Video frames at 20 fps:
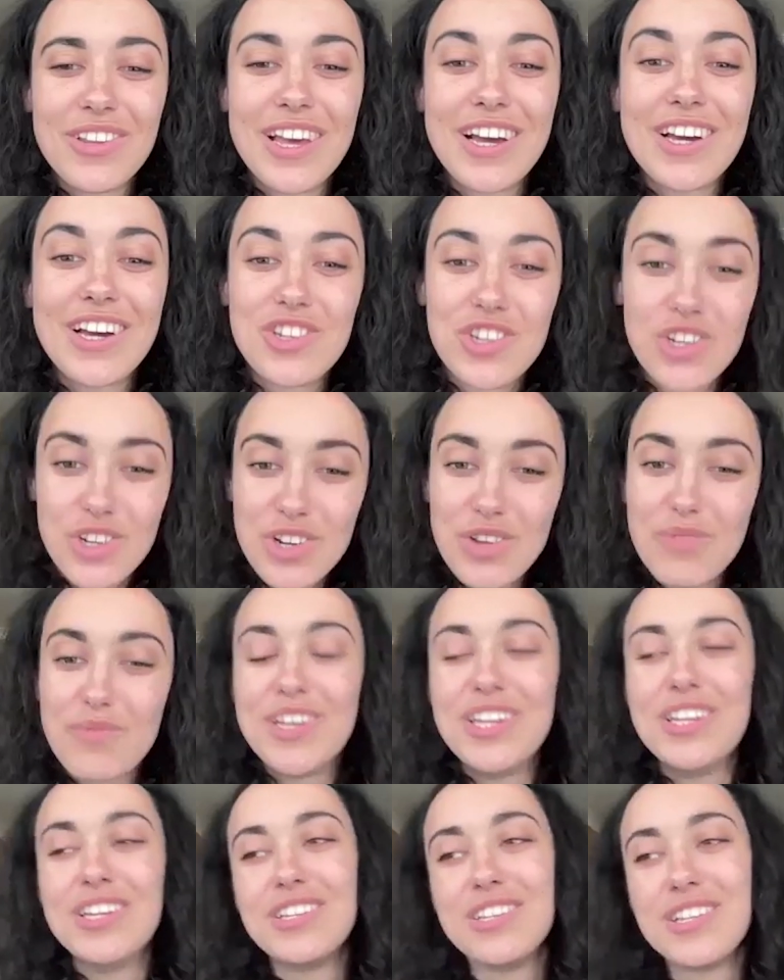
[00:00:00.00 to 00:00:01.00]
that took
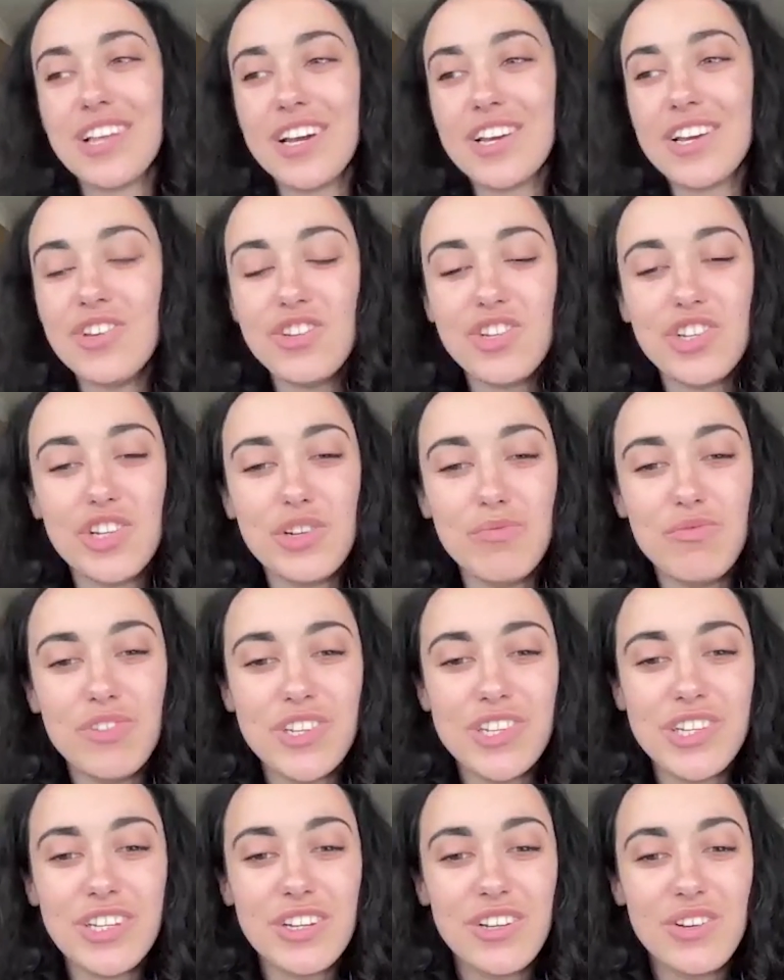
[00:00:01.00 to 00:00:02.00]
me to that YouTube
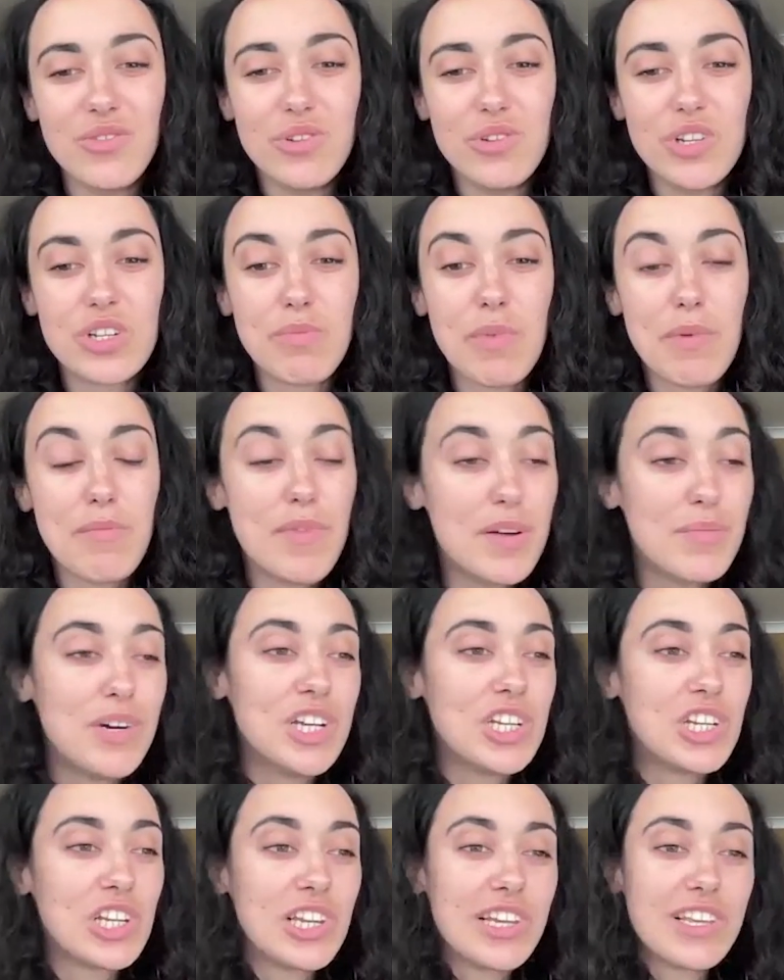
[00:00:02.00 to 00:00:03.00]
video, which my mum
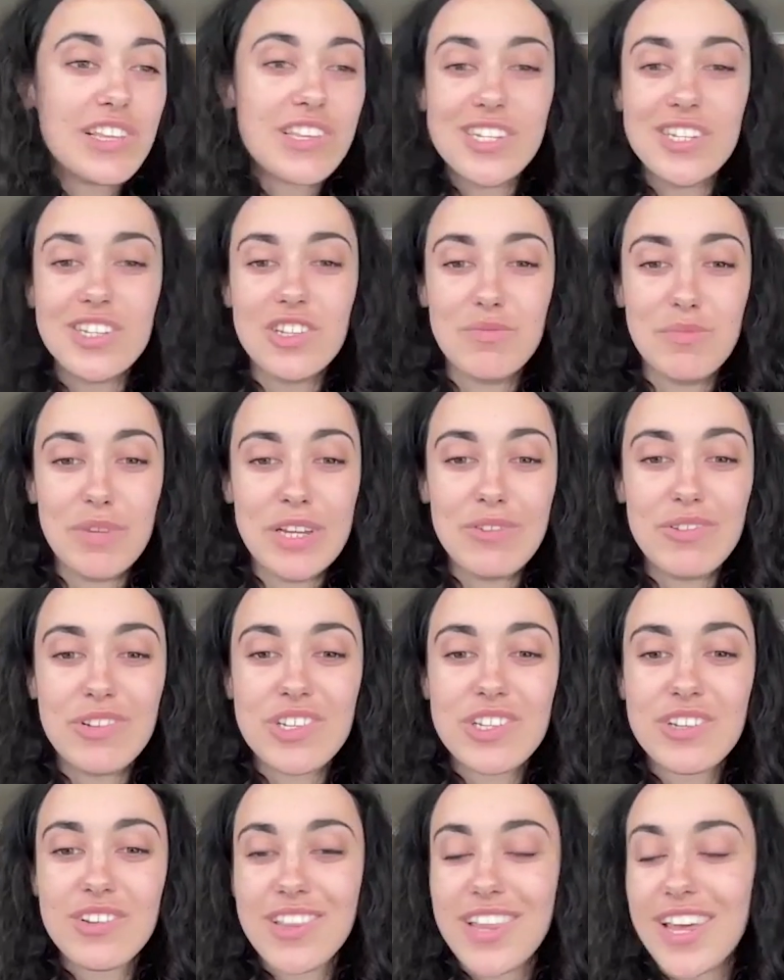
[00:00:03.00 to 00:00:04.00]
actually sent to me,
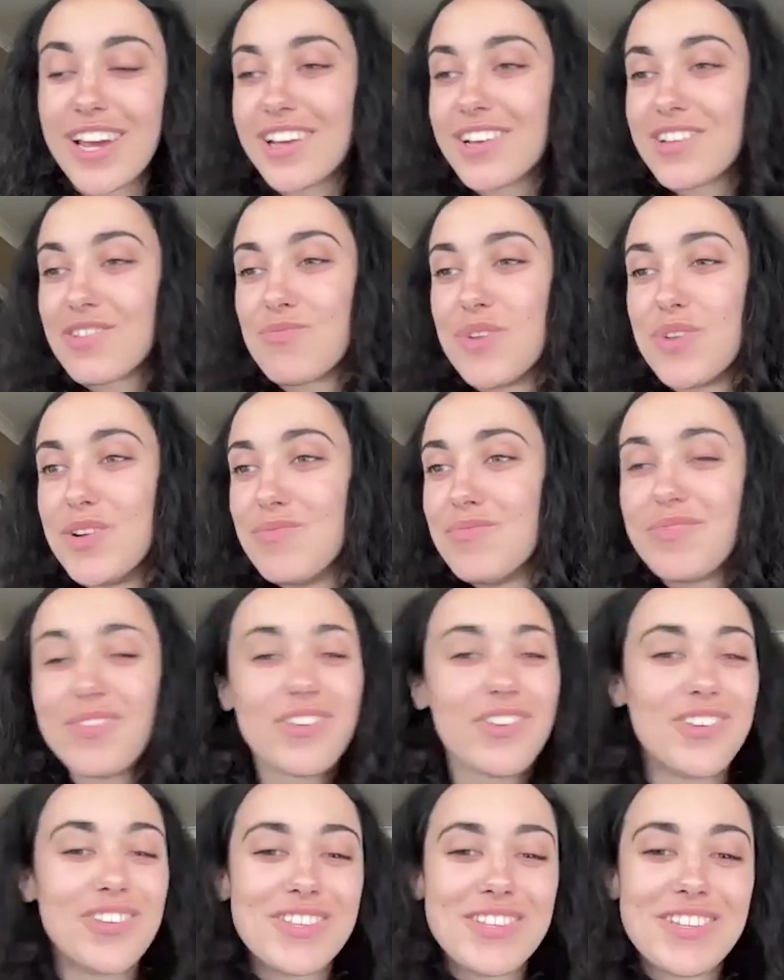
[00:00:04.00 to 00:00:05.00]
which thanks, mum,
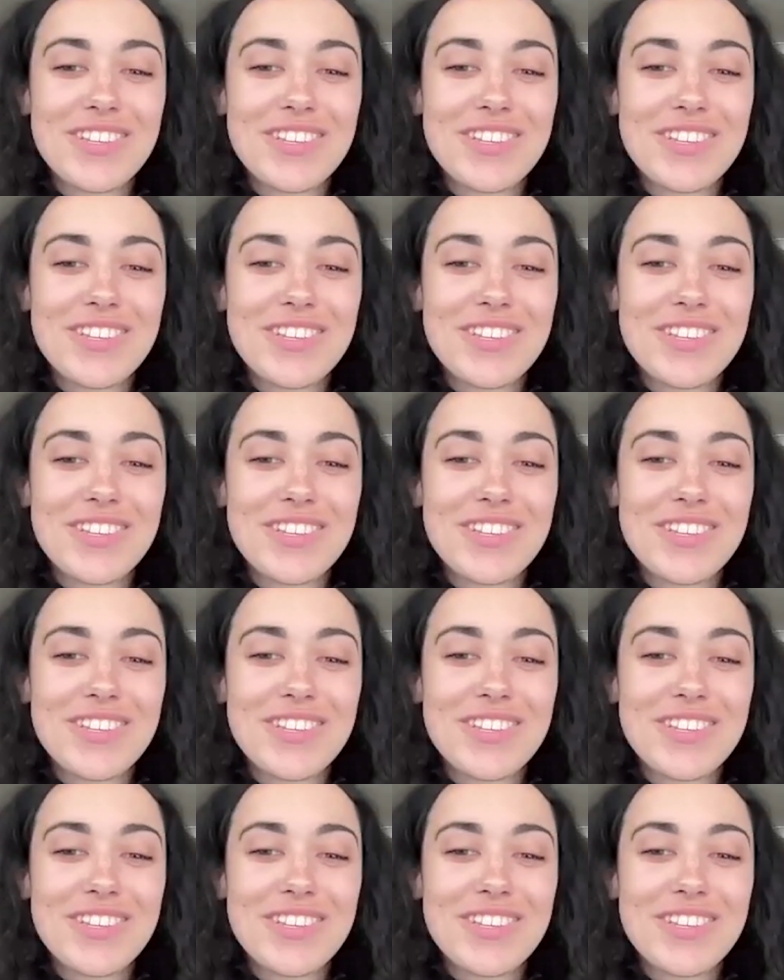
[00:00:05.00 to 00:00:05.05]
because